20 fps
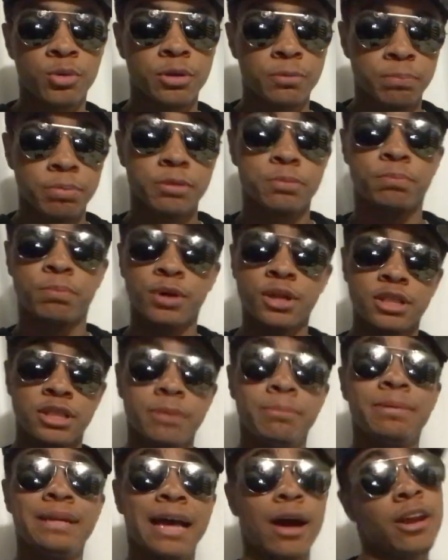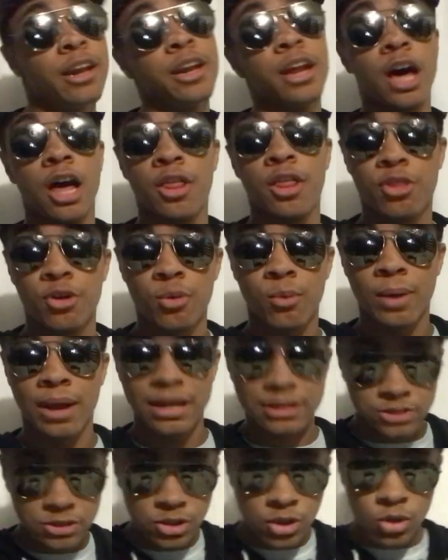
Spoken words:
You can put them down in other ways.